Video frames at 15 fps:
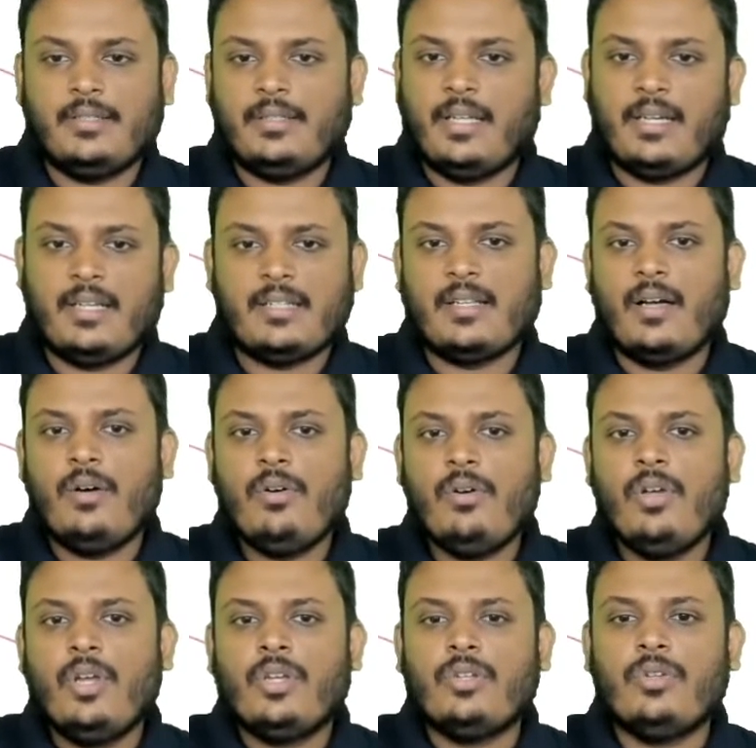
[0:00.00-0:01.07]
That is
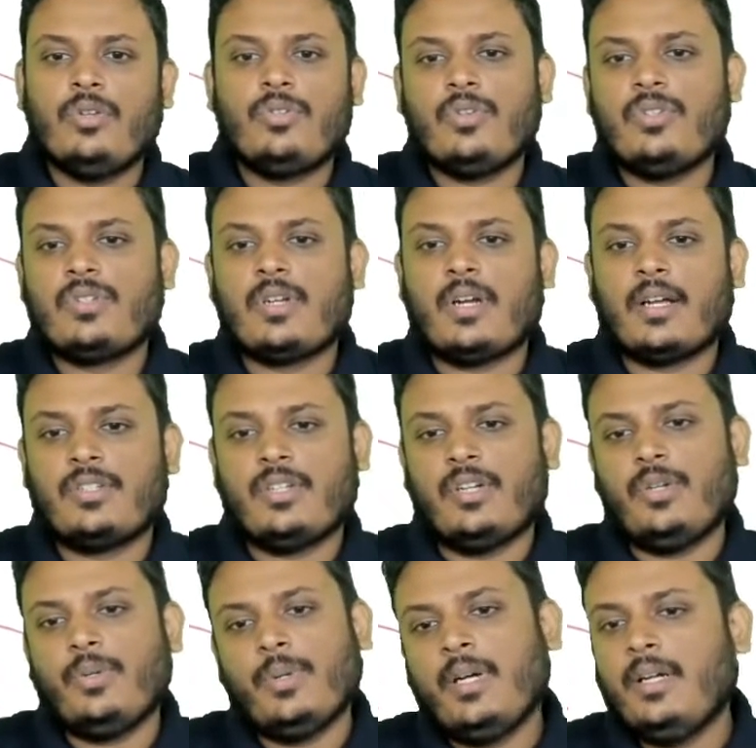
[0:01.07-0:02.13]
how you should
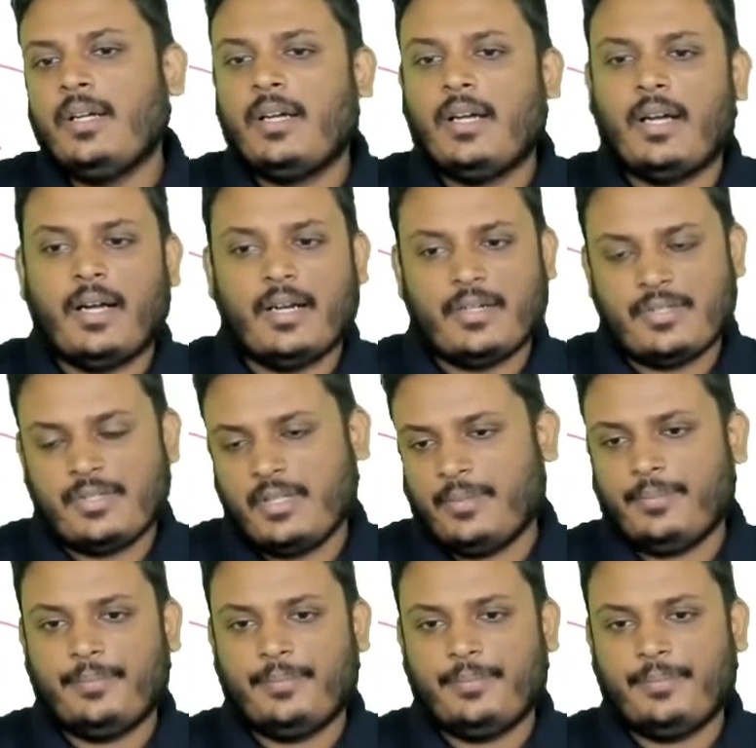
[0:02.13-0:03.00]
structure your answer.